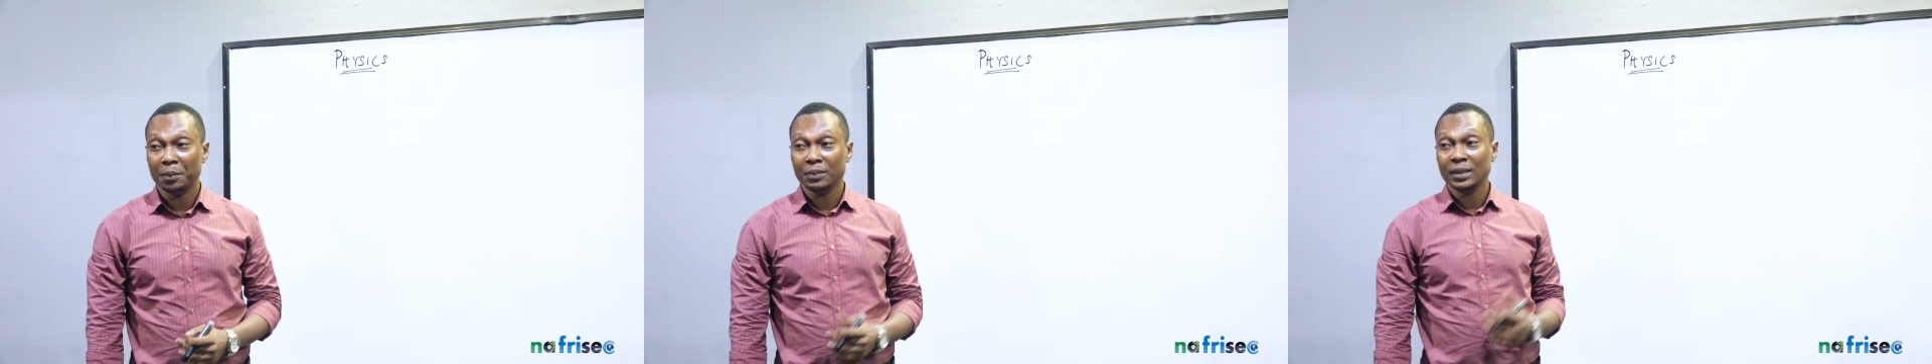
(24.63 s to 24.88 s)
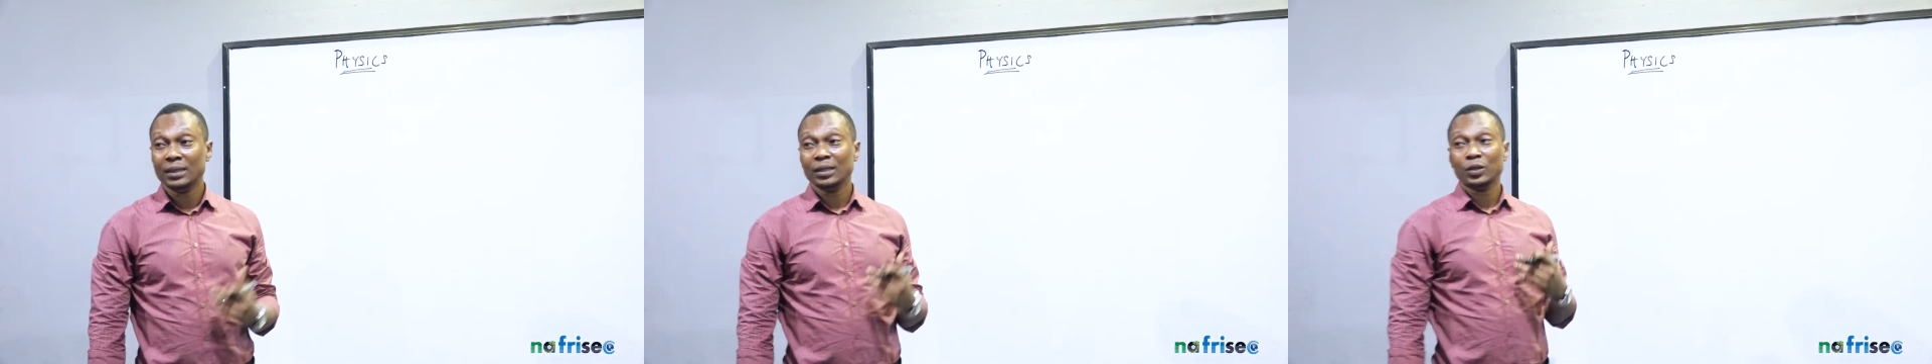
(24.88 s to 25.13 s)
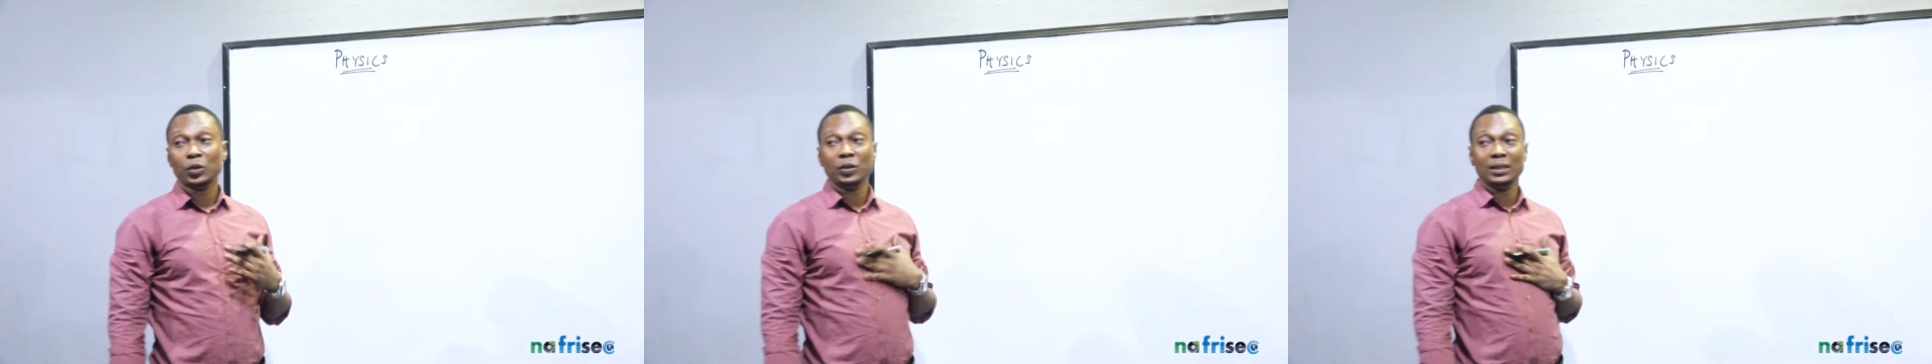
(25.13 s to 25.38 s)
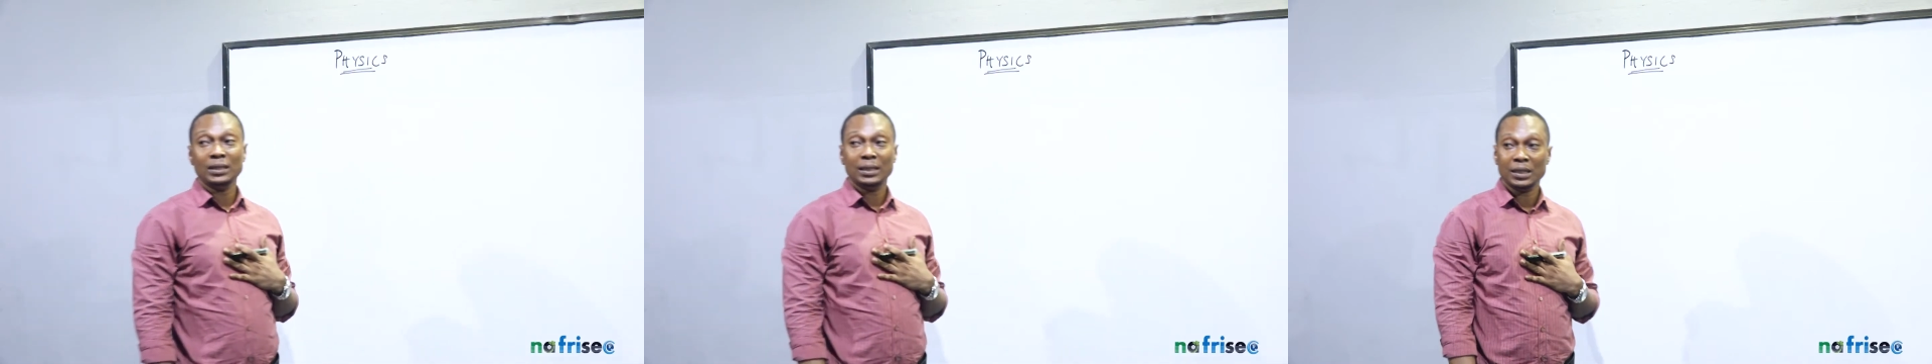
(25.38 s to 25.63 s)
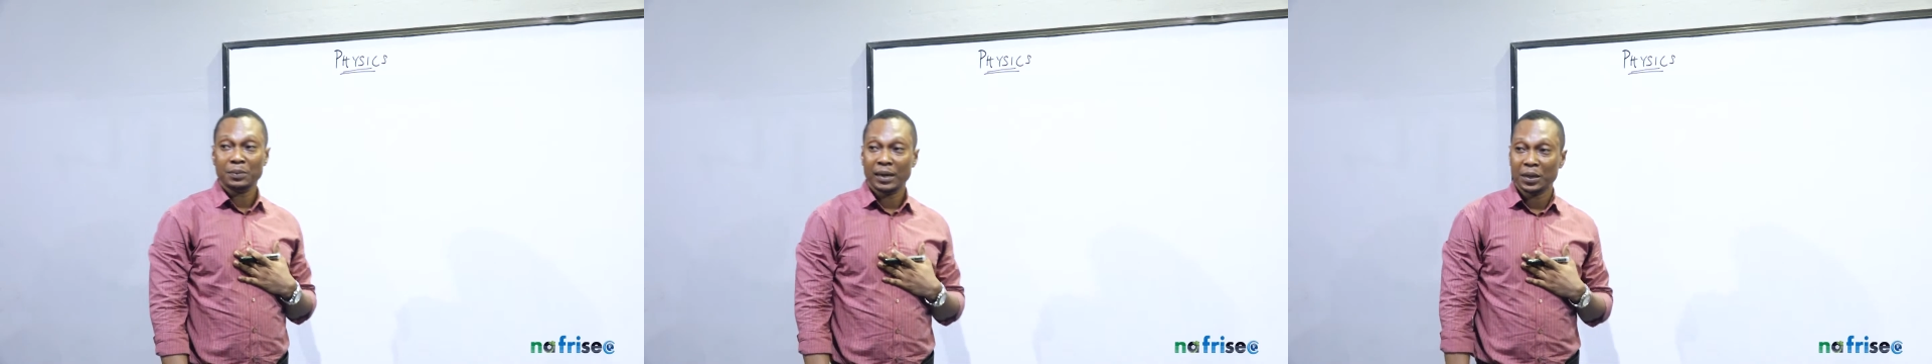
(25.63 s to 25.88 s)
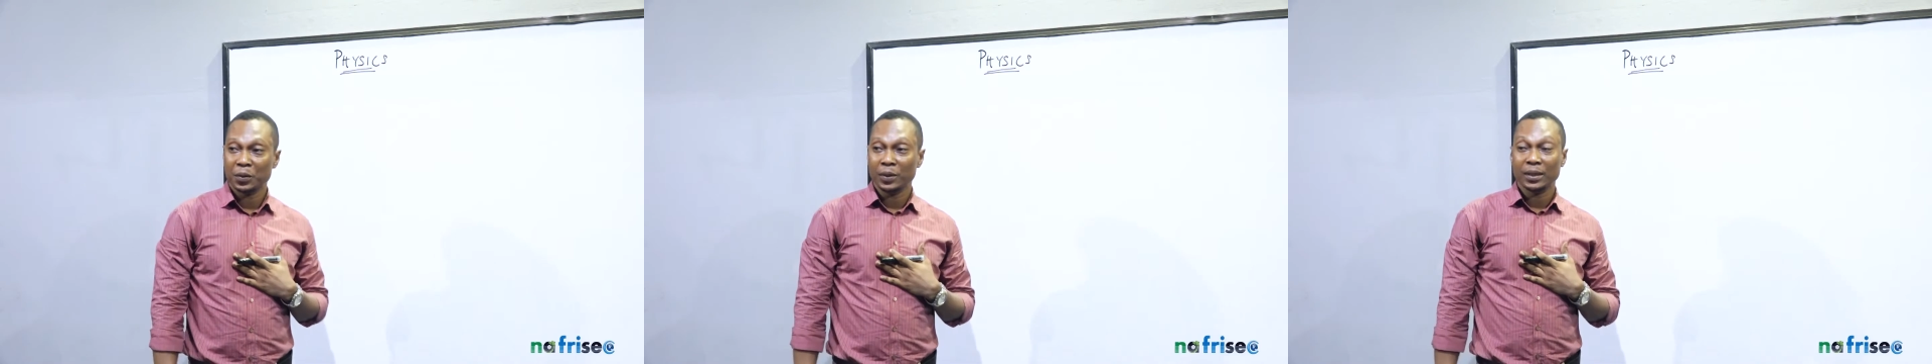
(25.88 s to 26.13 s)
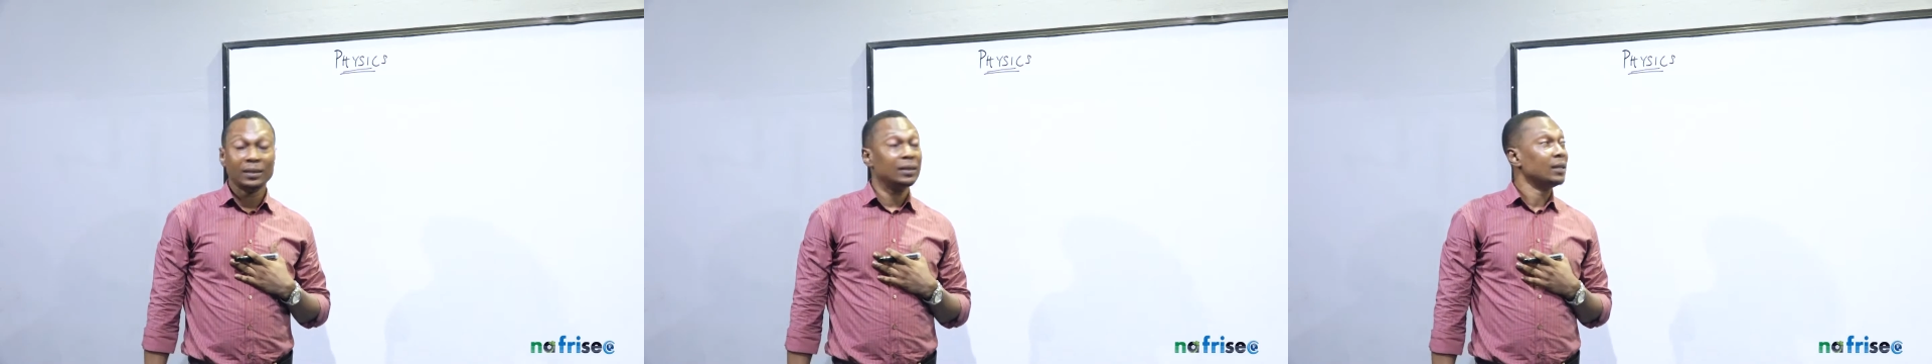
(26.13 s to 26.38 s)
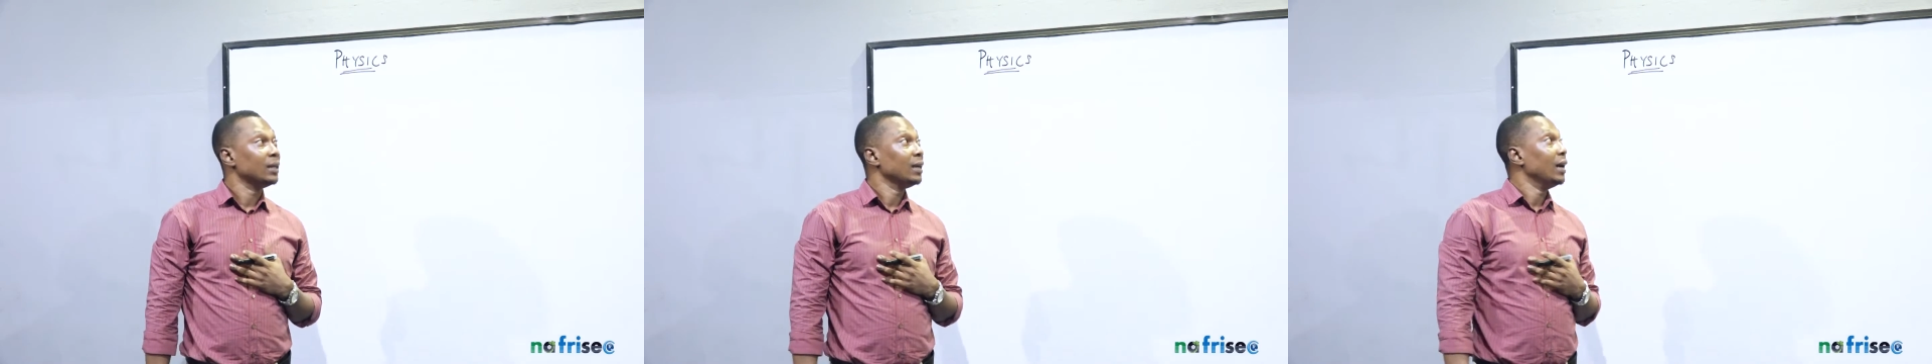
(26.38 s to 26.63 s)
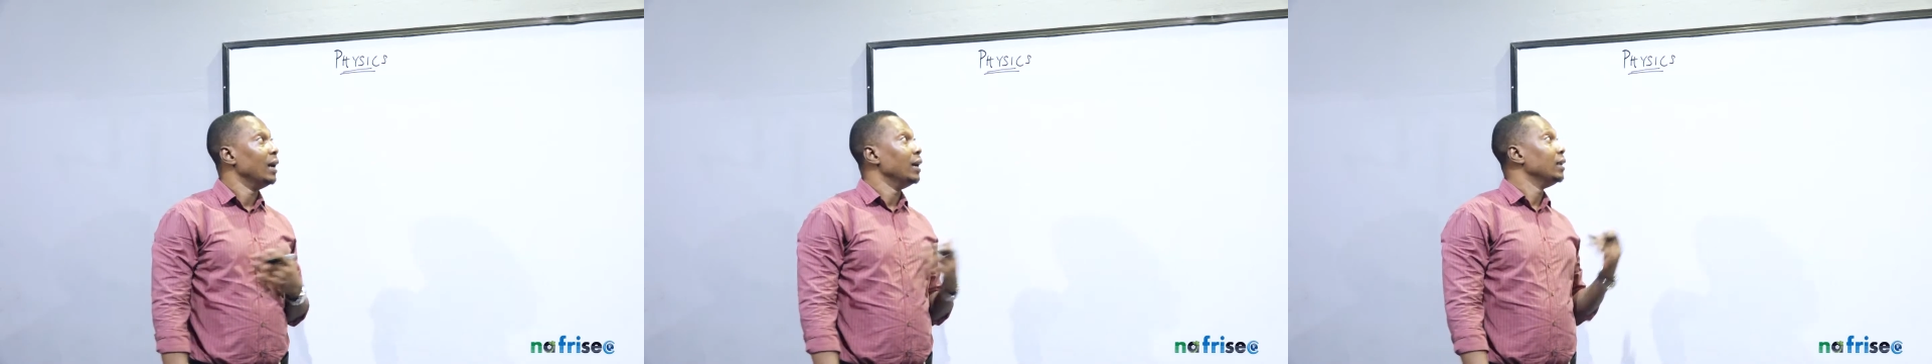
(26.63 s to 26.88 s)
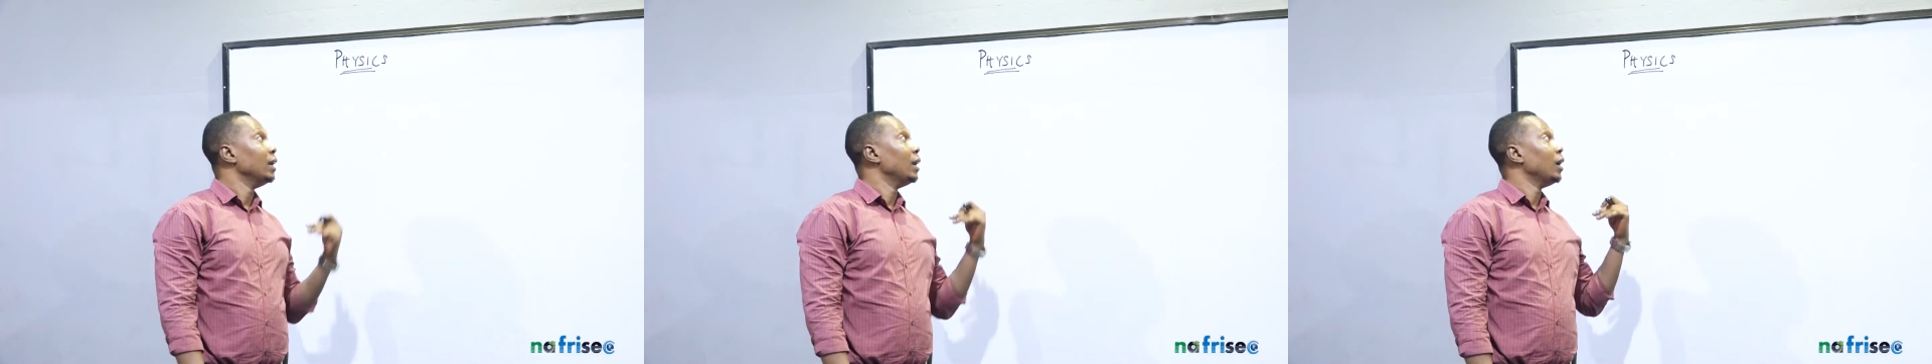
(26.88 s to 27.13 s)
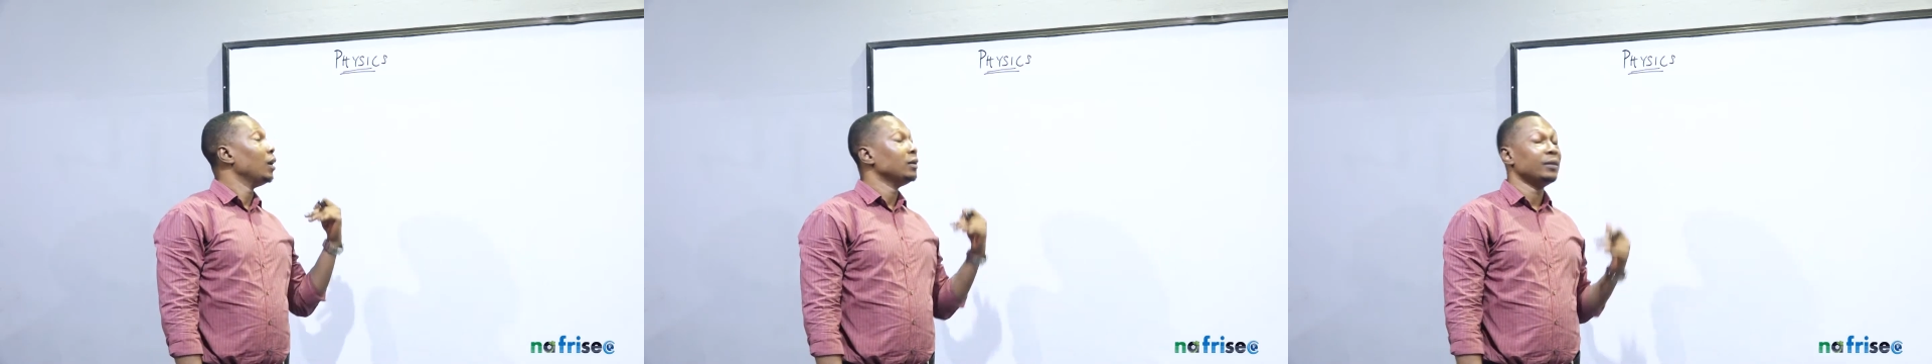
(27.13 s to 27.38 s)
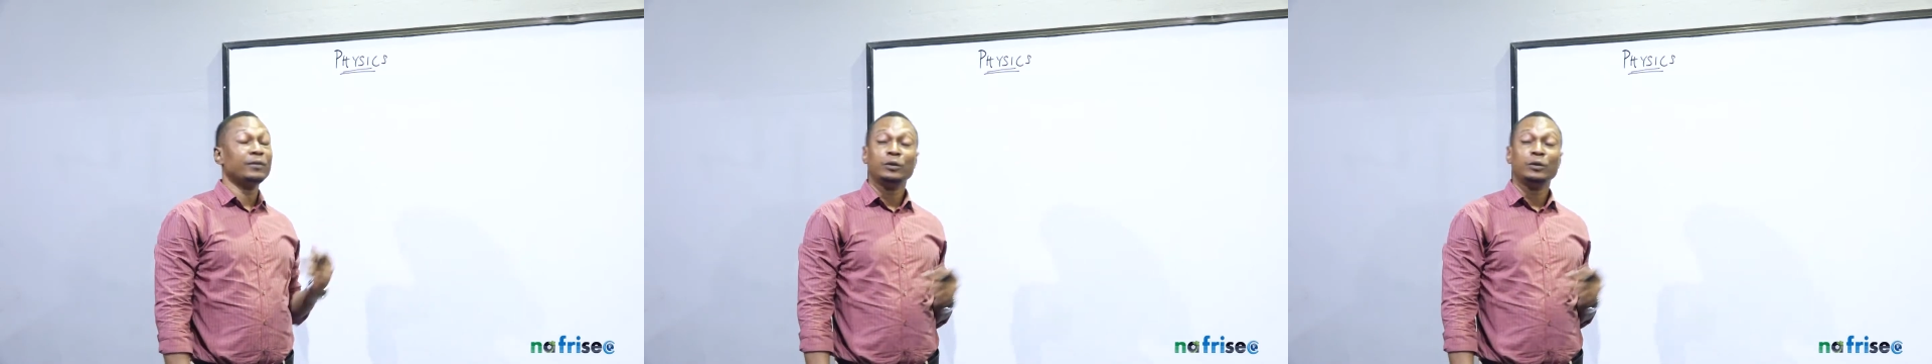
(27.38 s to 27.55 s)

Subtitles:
This is Tony Chase, by the way, and the